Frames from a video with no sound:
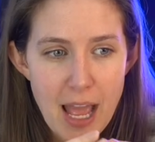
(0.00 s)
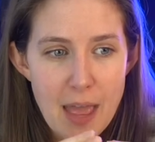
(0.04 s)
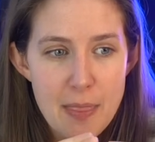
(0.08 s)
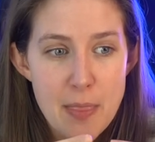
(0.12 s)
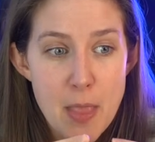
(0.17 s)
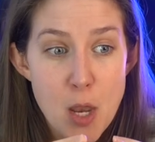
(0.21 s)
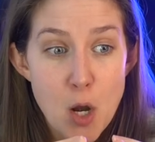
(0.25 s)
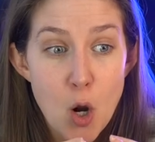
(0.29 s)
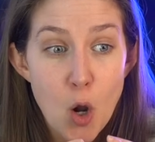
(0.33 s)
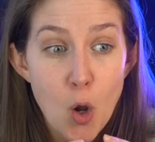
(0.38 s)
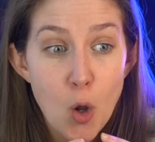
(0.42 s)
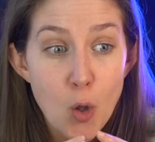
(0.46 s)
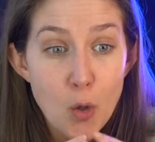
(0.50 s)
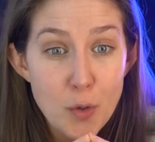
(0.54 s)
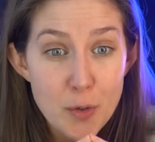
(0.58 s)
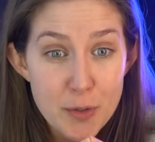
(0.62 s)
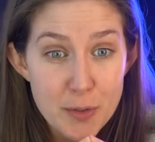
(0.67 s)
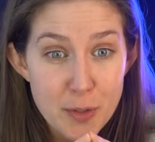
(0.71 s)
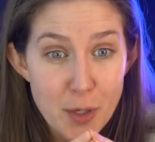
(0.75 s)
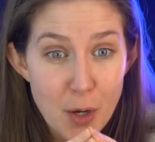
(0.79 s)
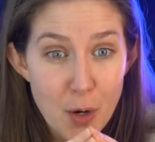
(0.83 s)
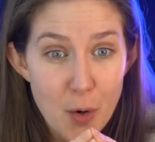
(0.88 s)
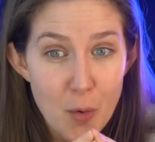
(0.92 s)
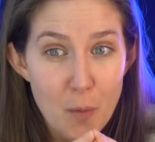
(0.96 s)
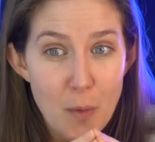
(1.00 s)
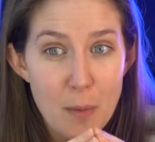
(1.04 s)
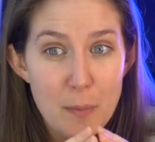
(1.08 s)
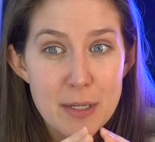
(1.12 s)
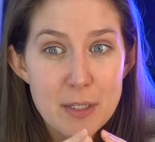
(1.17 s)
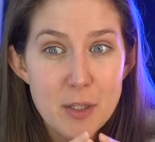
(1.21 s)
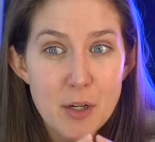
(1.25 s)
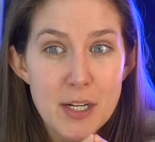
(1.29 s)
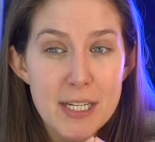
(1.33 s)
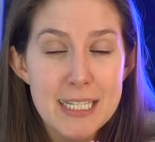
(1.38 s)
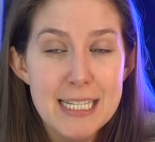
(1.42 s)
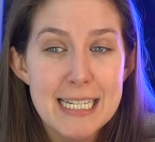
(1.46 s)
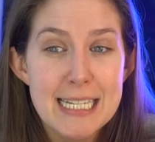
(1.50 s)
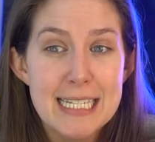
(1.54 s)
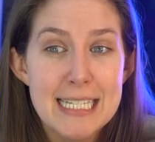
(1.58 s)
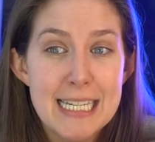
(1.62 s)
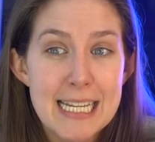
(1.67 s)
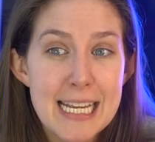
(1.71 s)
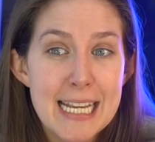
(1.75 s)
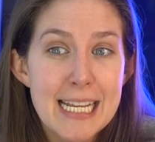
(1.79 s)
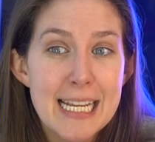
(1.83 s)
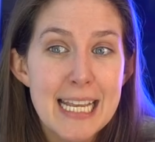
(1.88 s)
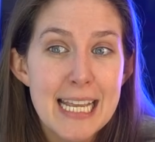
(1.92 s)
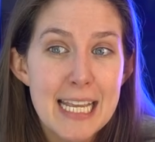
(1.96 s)
and then also when we started to
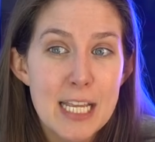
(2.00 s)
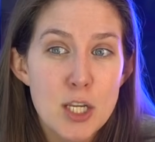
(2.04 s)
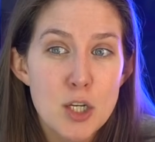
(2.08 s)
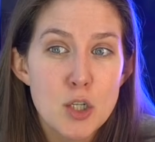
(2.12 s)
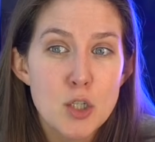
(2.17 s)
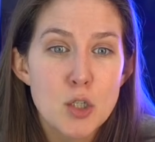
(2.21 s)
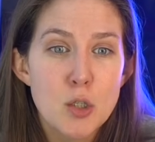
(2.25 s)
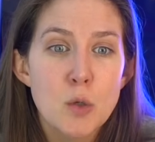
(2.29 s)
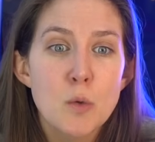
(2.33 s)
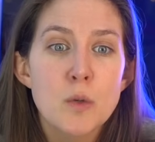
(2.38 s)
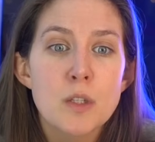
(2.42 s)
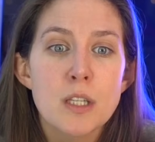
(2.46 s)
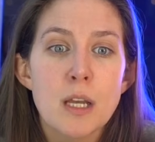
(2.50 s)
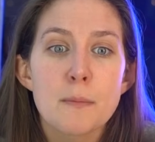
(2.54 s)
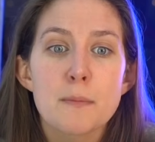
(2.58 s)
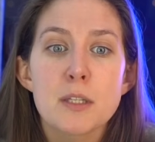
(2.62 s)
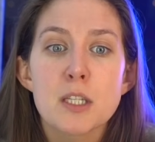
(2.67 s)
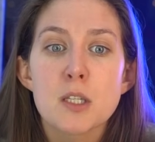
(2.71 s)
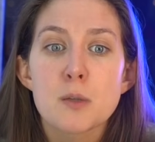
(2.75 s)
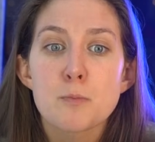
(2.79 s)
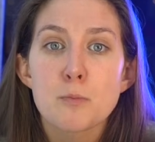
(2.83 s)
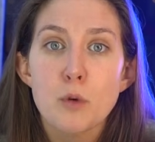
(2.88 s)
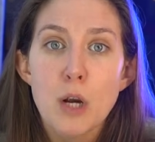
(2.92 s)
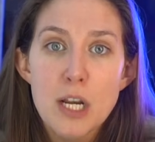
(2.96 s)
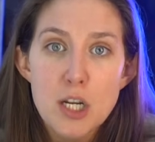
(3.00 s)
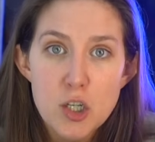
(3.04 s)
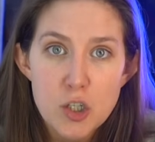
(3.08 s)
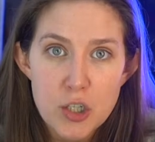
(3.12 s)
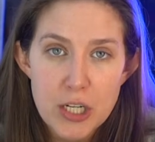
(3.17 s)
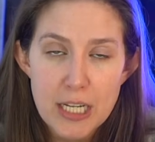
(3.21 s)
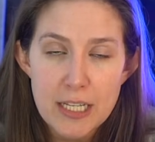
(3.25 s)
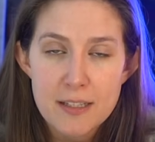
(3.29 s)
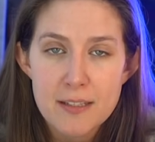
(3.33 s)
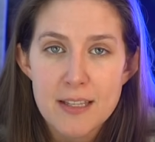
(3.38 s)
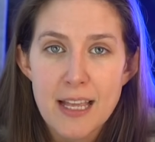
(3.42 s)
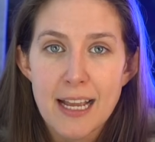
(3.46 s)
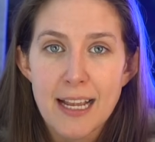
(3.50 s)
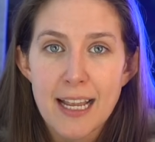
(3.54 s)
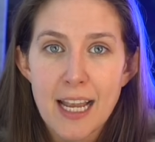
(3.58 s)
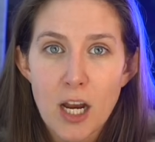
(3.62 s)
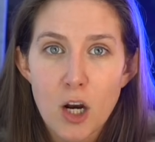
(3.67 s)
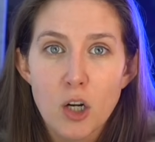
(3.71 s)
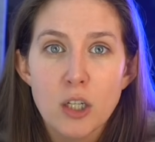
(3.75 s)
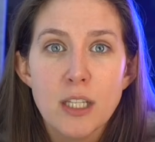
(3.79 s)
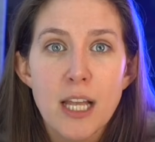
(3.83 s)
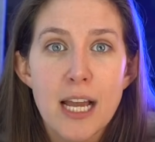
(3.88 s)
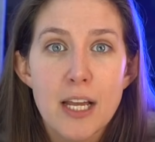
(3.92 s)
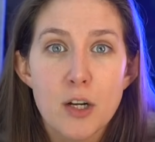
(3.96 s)
dig into some spreadsheets that
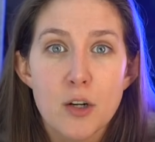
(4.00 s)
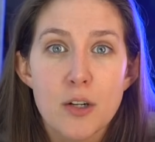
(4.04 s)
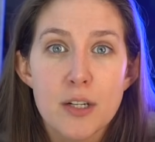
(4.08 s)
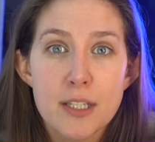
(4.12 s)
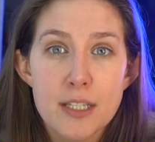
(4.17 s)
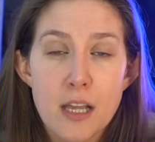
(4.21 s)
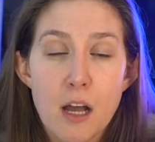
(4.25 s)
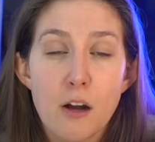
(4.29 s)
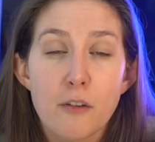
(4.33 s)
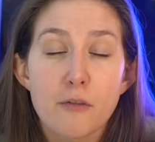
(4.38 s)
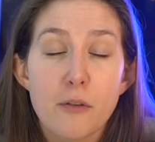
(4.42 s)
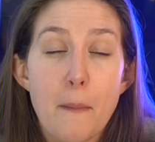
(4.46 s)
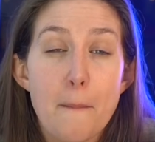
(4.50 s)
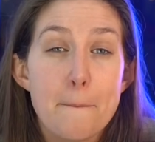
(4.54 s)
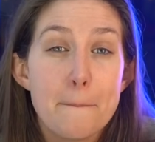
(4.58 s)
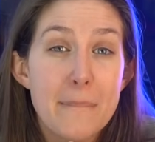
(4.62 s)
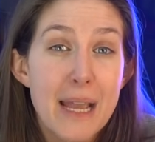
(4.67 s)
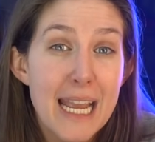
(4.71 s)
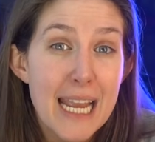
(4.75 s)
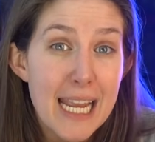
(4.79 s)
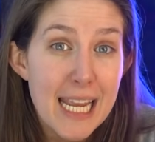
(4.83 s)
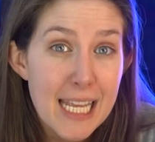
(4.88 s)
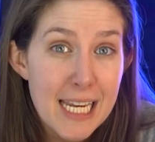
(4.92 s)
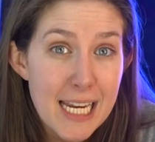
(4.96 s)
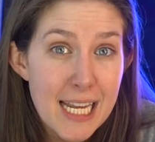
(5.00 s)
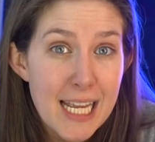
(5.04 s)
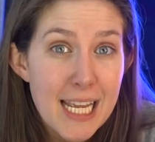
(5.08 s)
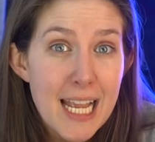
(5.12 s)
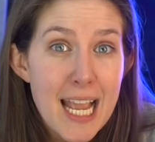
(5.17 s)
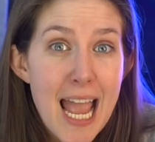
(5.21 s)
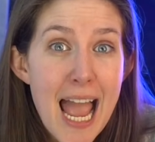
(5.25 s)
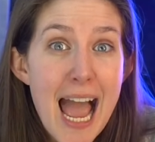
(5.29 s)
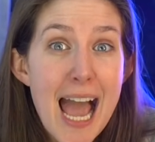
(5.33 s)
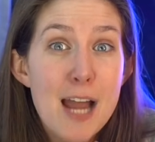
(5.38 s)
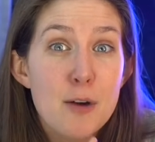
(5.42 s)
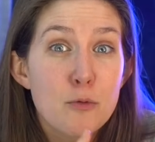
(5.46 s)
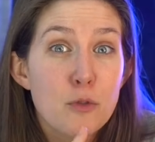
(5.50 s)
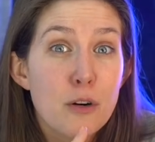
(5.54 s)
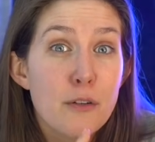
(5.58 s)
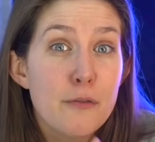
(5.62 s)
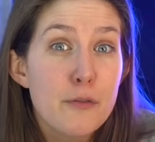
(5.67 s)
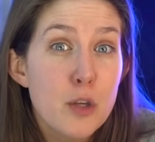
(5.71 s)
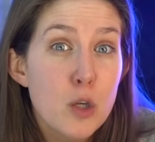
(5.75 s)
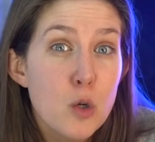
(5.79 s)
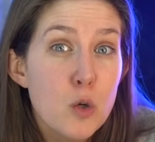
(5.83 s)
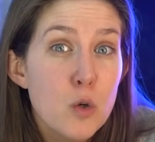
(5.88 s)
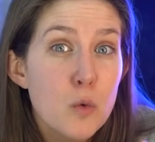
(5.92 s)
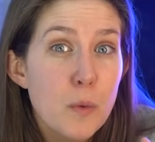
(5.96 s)
Caroline herself made and
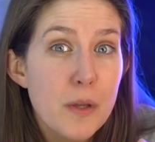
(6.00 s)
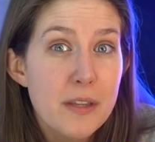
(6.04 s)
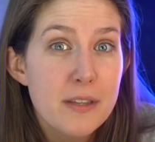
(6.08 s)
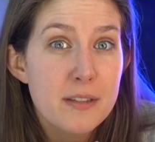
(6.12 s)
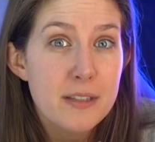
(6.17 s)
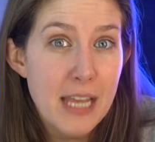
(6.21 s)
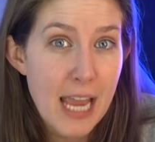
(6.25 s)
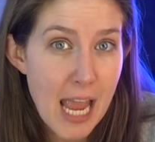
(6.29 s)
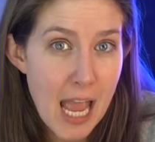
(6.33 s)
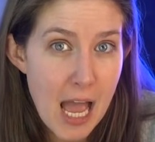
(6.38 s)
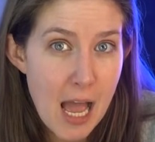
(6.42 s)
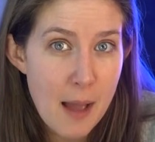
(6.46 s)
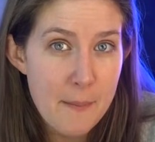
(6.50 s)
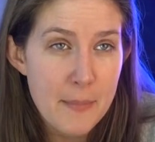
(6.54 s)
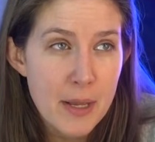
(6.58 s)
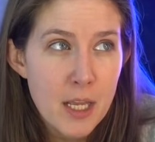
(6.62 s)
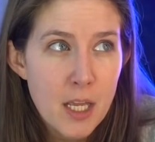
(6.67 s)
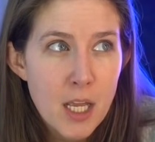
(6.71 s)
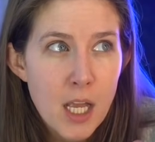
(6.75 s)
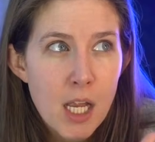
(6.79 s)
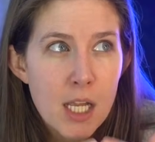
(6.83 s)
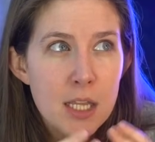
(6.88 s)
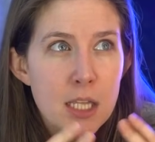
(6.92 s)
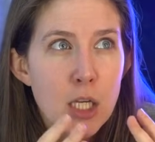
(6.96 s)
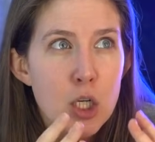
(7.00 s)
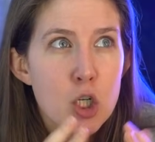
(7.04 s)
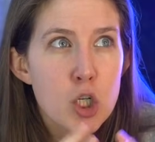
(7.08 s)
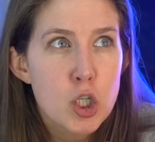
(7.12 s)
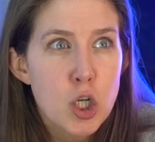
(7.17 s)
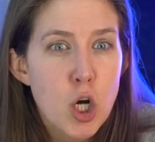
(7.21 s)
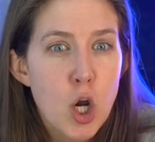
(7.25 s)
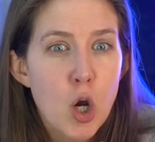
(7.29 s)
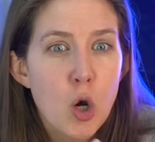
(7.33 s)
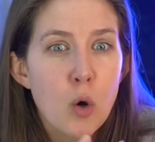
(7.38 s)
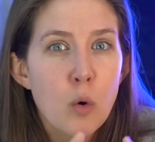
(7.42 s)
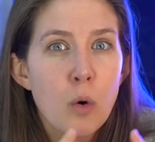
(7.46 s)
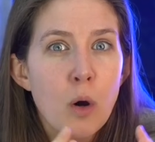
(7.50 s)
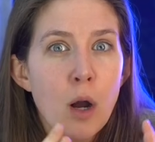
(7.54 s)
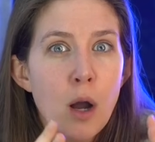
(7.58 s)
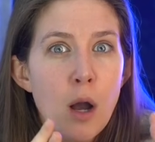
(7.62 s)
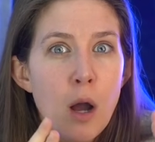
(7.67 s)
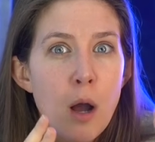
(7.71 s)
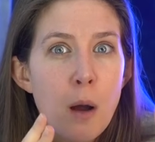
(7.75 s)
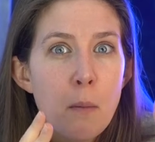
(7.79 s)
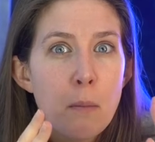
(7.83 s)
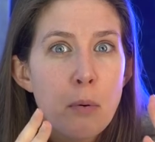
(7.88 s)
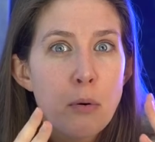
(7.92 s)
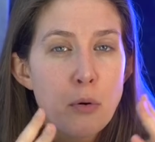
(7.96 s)
reviewed with Sam that show
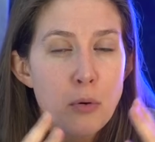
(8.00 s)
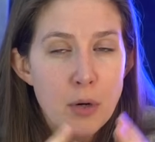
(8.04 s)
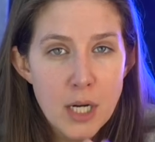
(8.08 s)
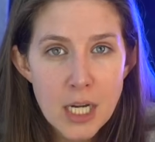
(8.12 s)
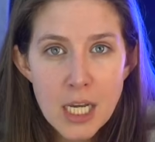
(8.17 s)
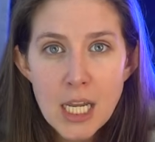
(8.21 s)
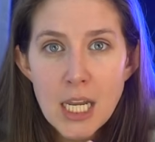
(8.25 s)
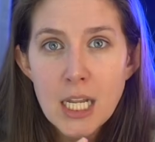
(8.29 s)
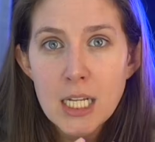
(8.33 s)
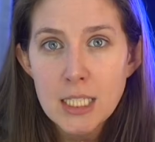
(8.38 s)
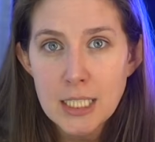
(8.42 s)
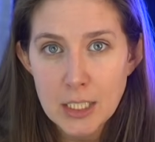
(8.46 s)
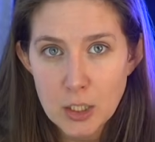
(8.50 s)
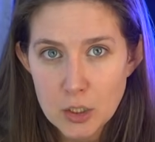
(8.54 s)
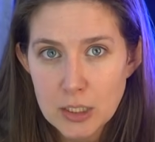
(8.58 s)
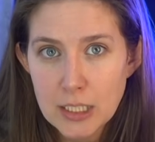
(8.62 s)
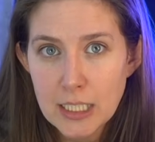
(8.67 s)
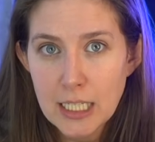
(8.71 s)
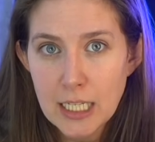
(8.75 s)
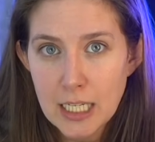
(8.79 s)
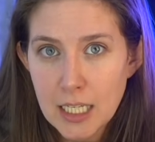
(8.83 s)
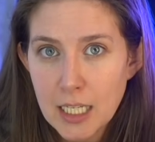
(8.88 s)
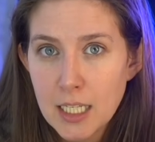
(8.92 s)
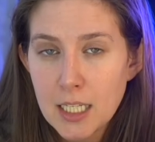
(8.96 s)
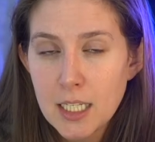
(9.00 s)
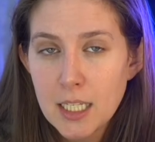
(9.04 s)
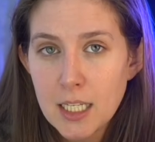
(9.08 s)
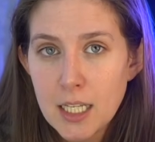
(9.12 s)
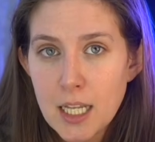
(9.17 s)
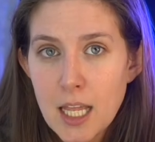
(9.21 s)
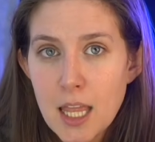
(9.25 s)
pretty clearly